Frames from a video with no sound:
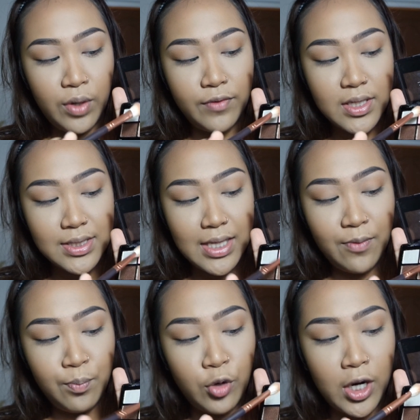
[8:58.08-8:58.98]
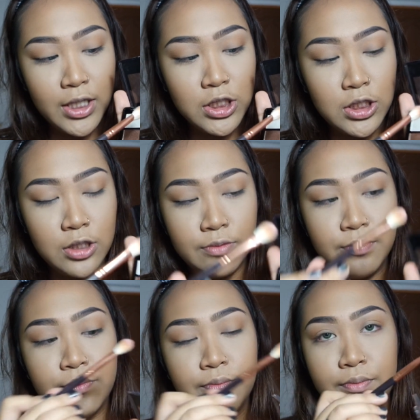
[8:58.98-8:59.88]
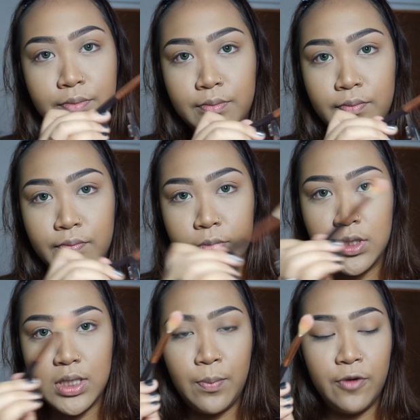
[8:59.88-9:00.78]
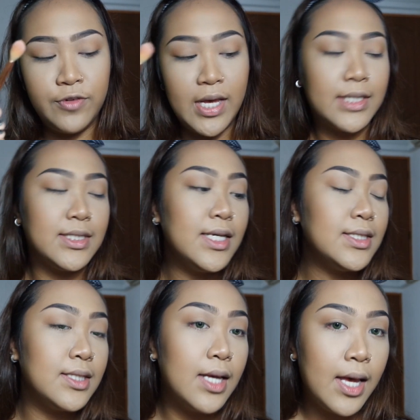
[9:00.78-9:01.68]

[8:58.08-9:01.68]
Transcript: With the same brush, tap off the excess.